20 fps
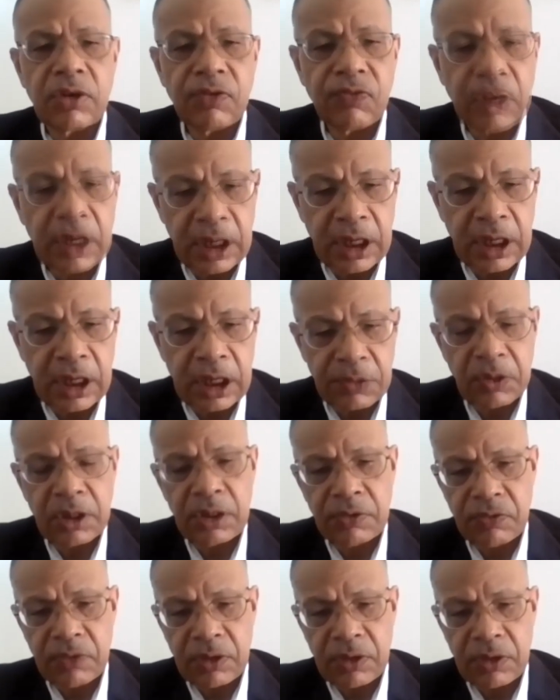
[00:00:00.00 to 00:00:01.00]
and define
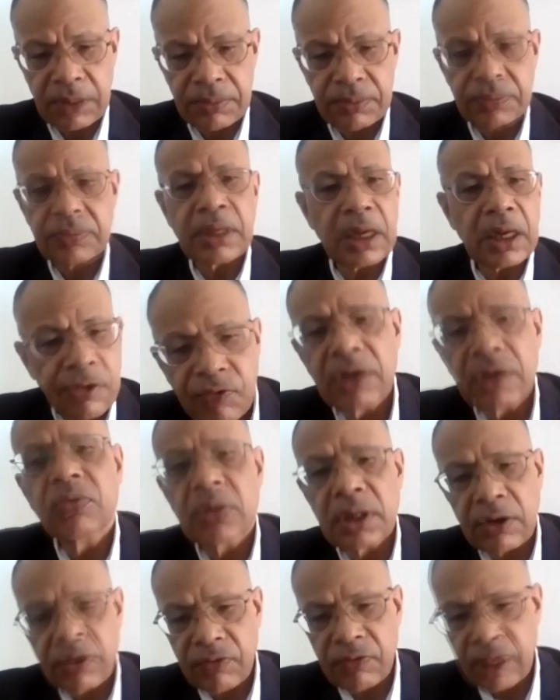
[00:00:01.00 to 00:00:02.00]
what that finite
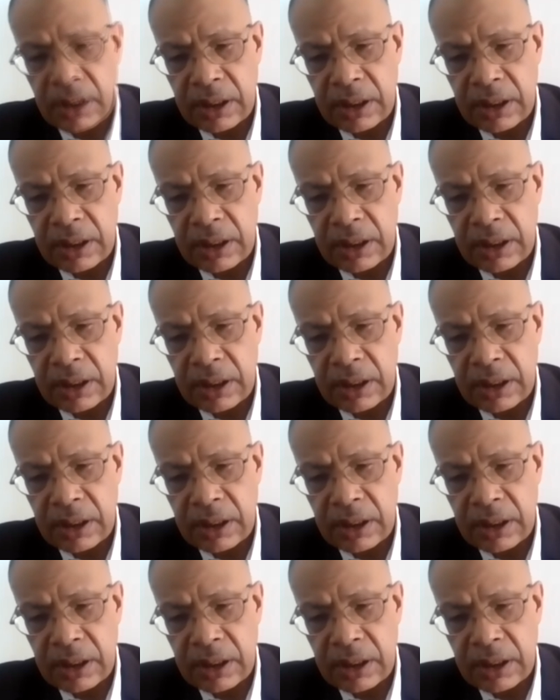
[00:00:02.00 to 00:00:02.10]
is.